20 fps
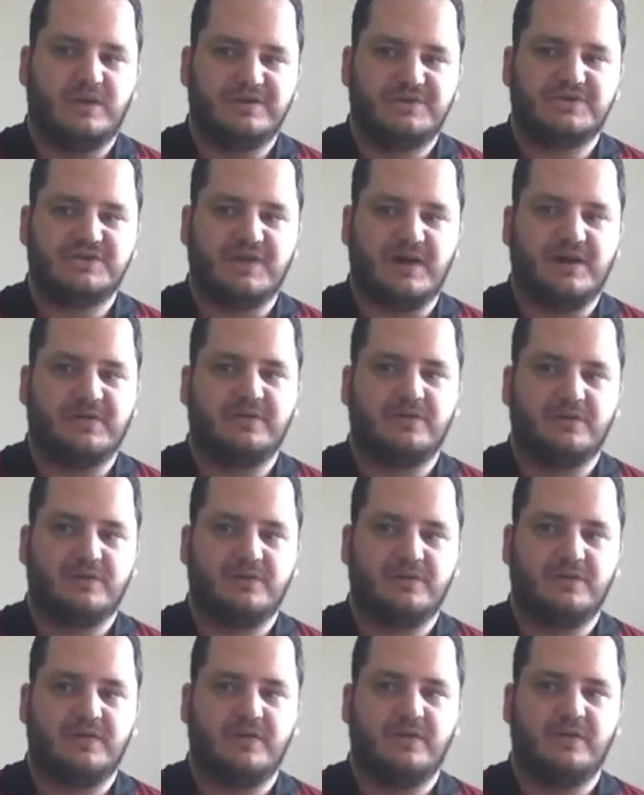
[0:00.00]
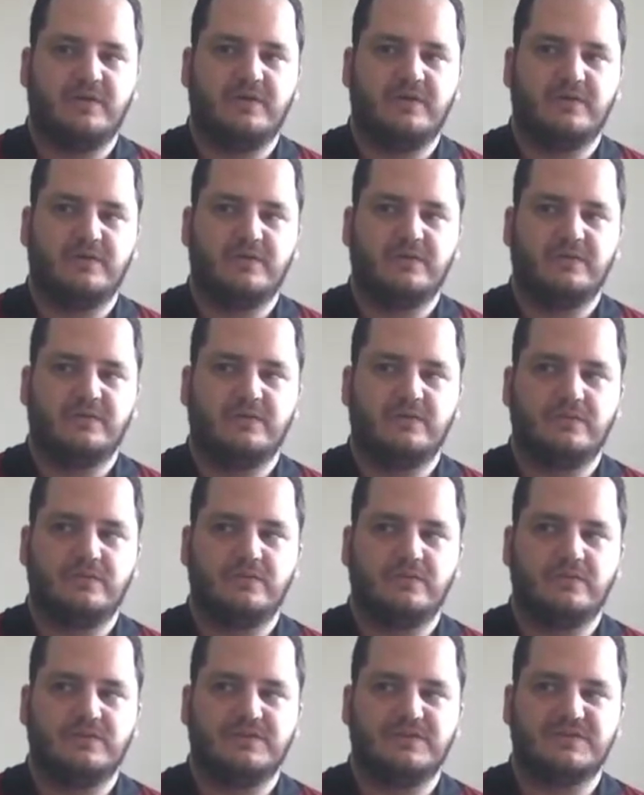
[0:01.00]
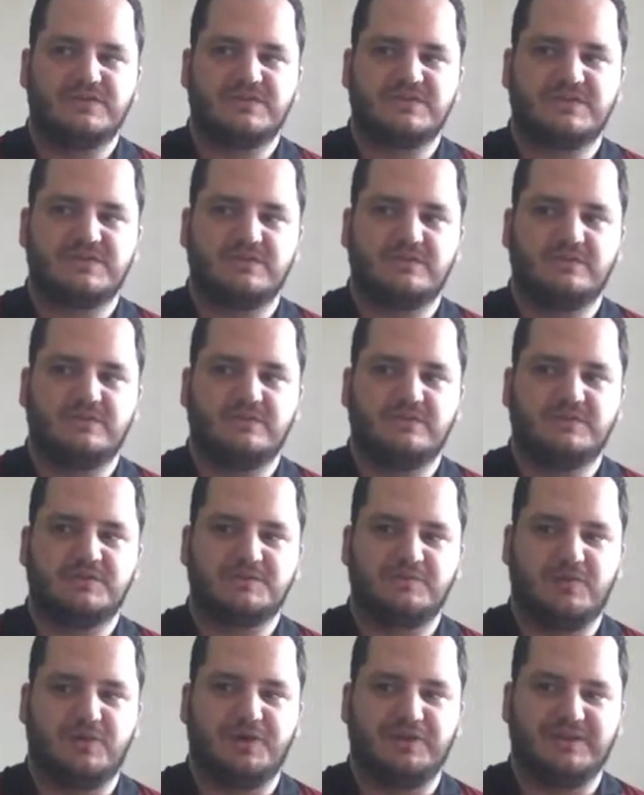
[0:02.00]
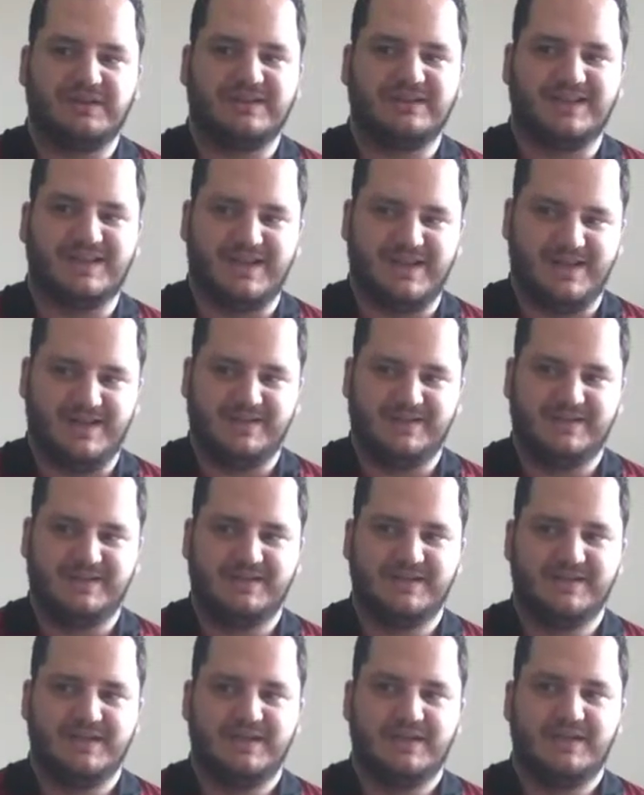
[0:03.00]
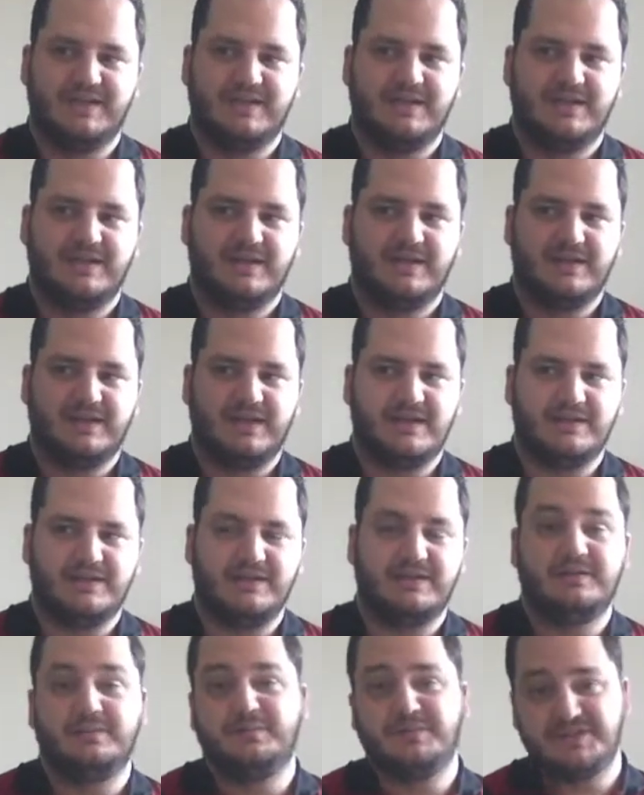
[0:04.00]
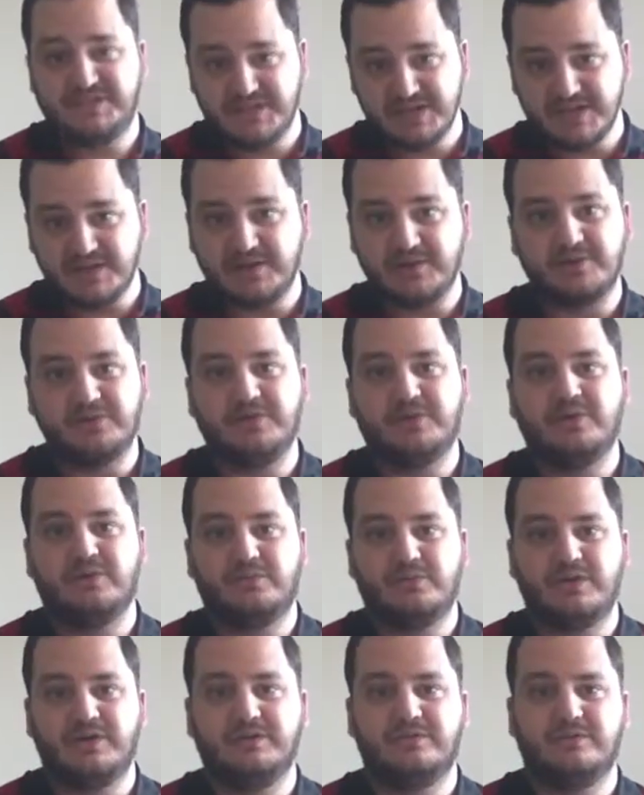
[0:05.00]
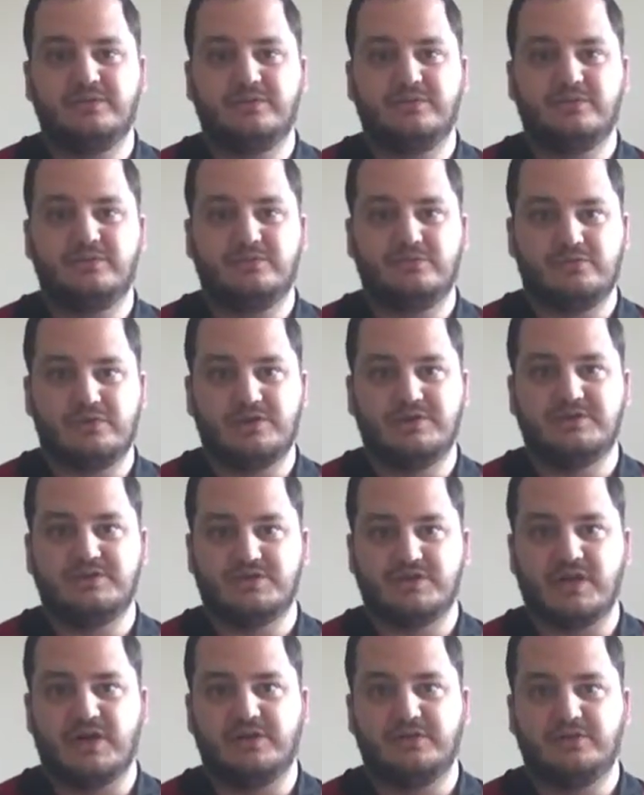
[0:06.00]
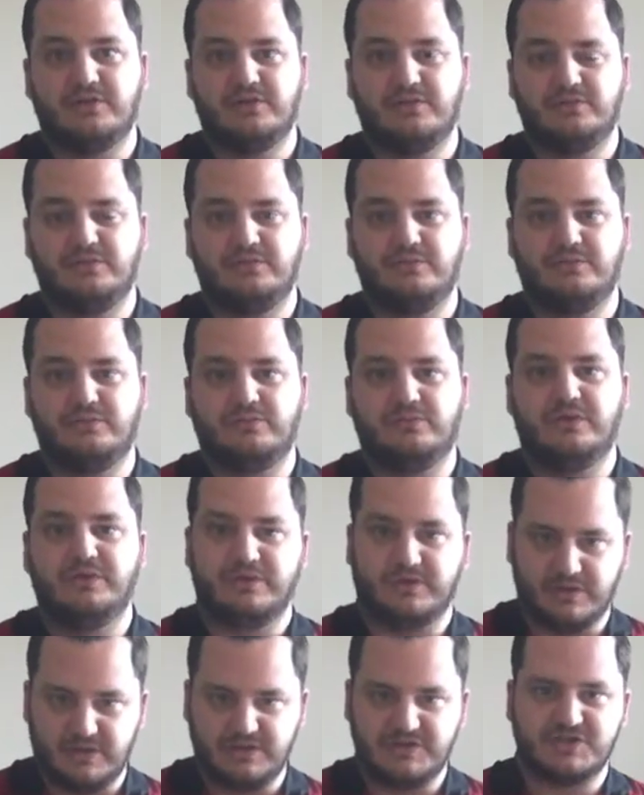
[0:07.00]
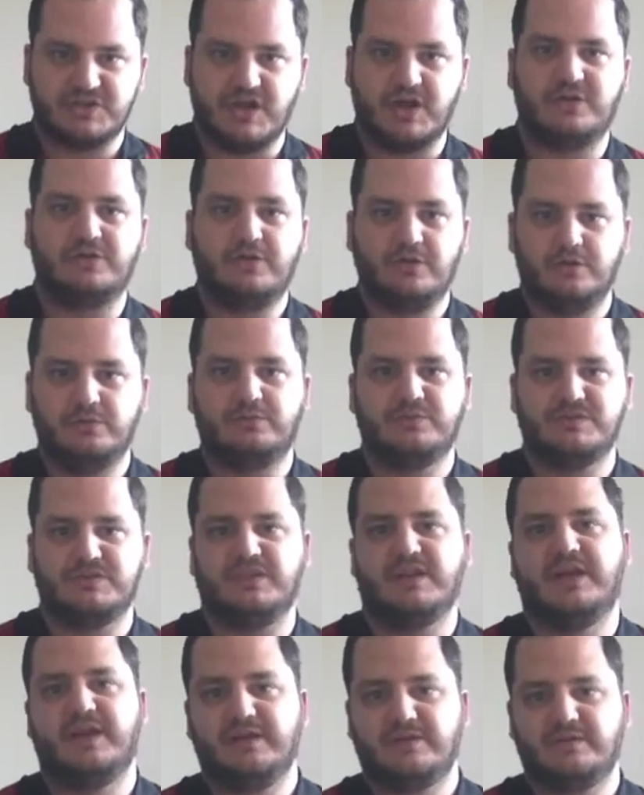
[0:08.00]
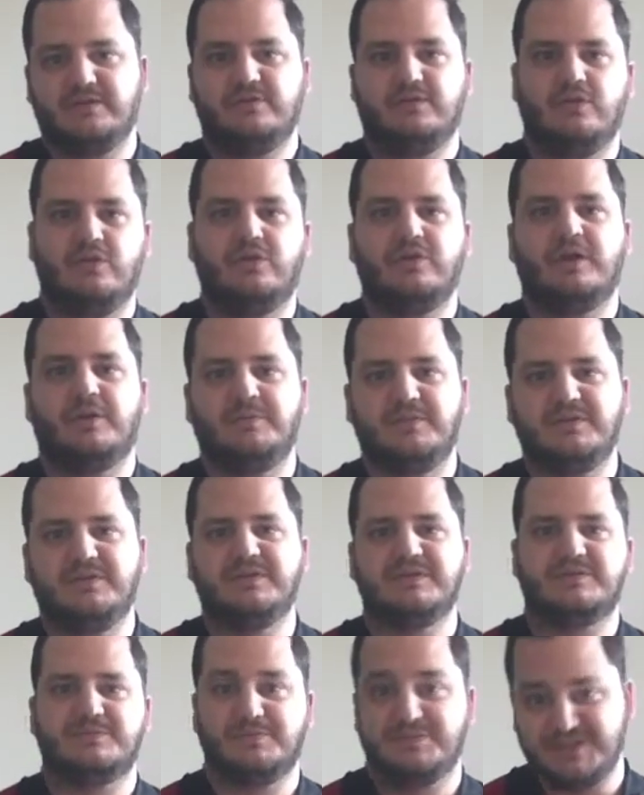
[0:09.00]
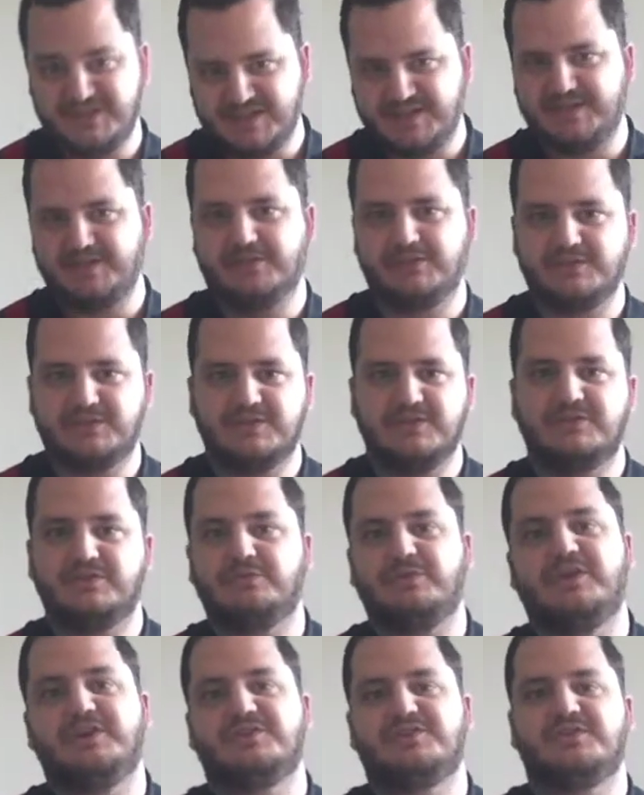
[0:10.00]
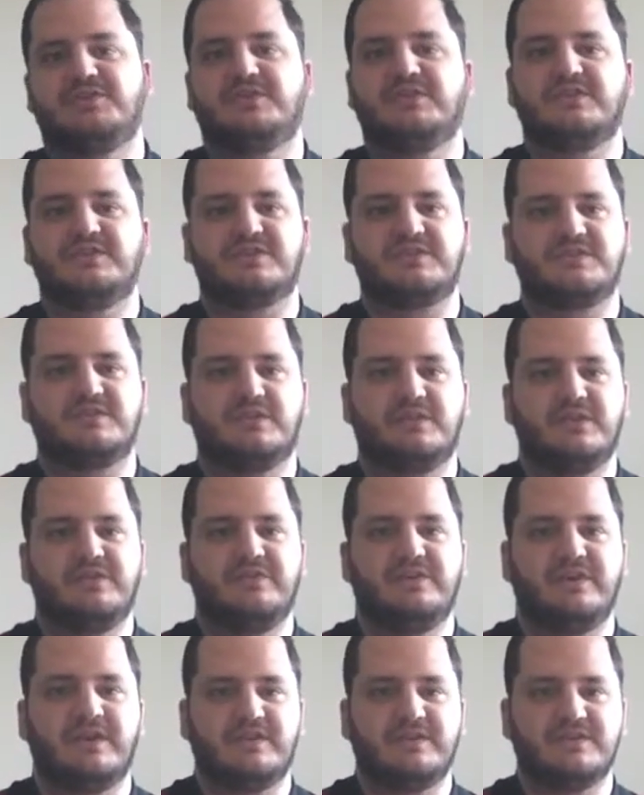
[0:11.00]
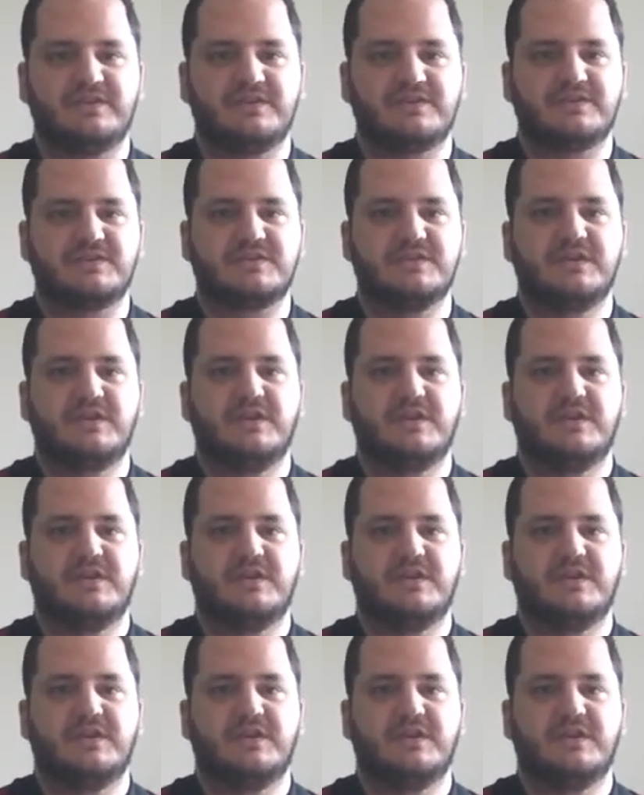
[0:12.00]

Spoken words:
childhood was partly like, and then in particular what a childhood was like growing up in this particular situation, this living in this